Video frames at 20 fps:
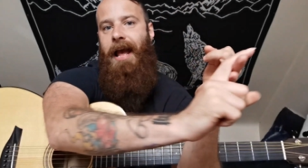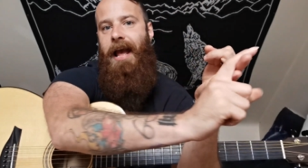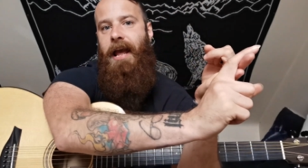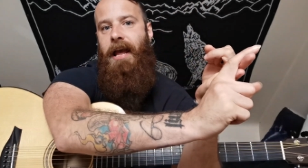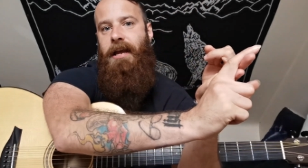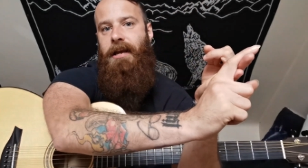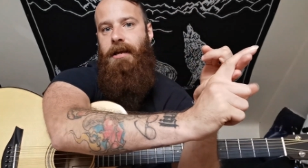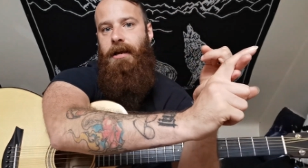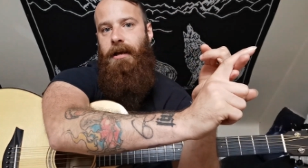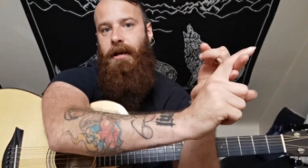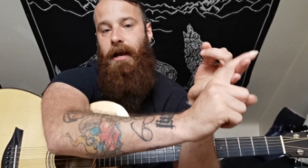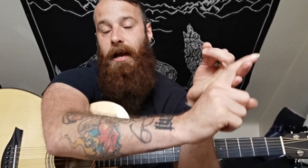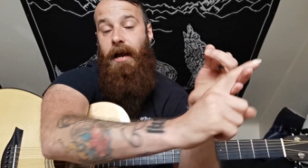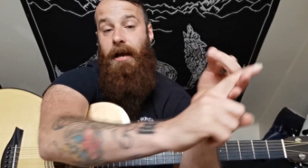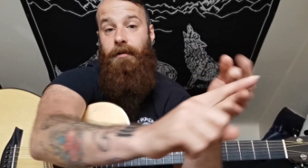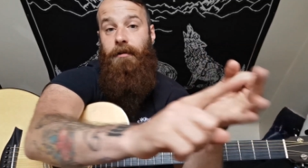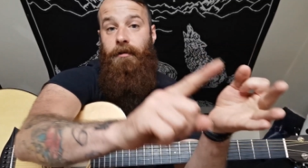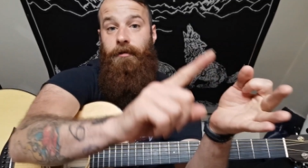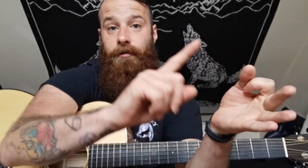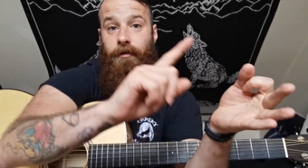A,
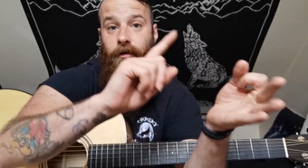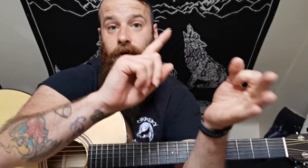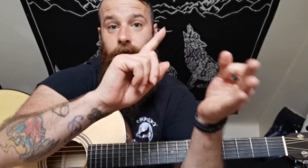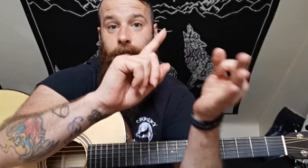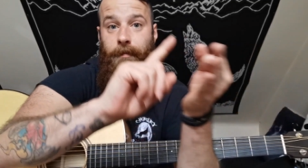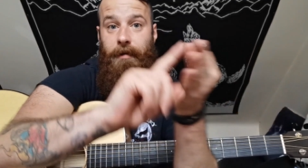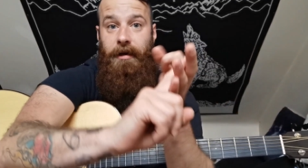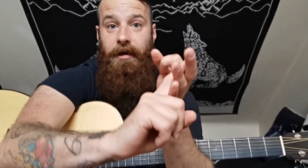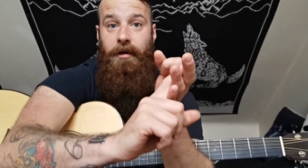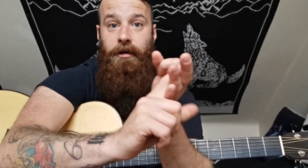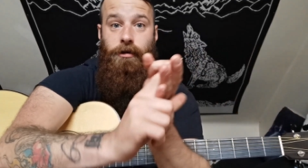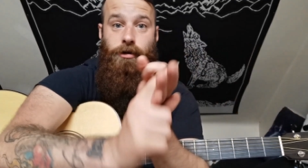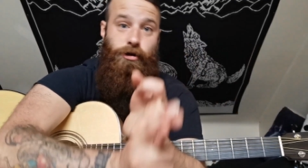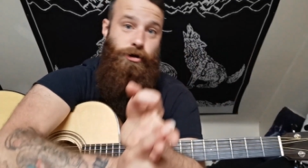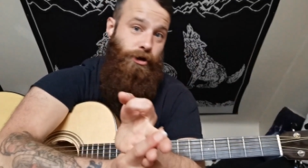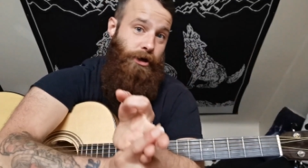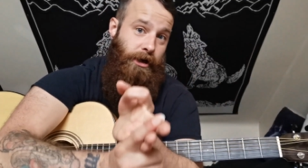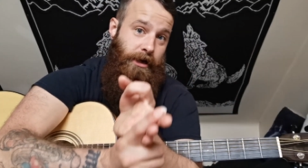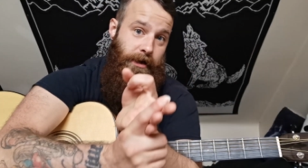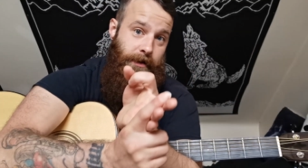and the third being
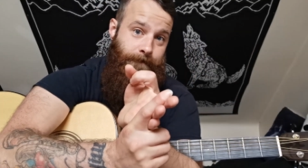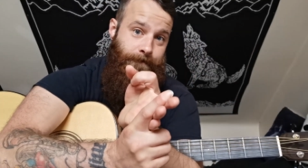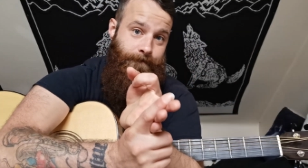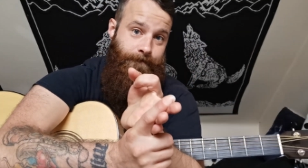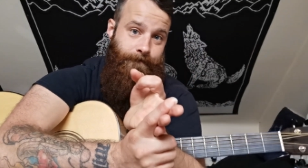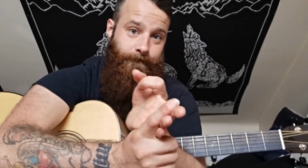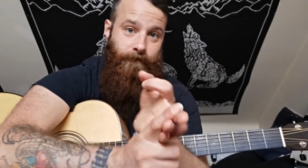G.